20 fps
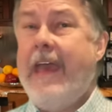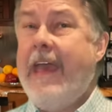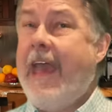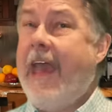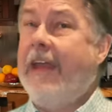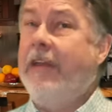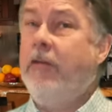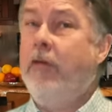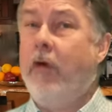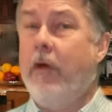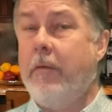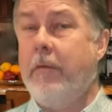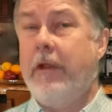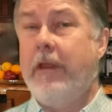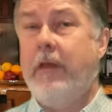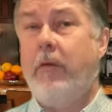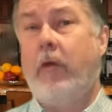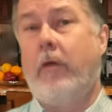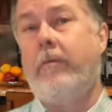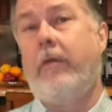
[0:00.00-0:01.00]
And
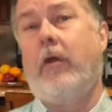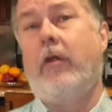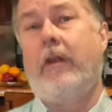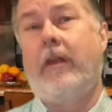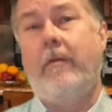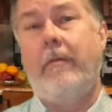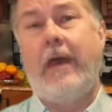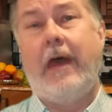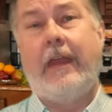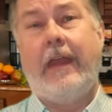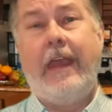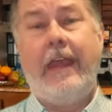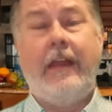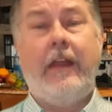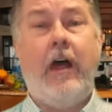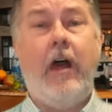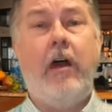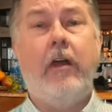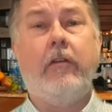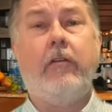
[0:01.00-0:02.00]
normally we're burning about
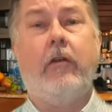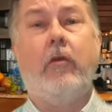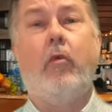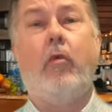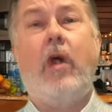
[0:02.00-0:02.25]
800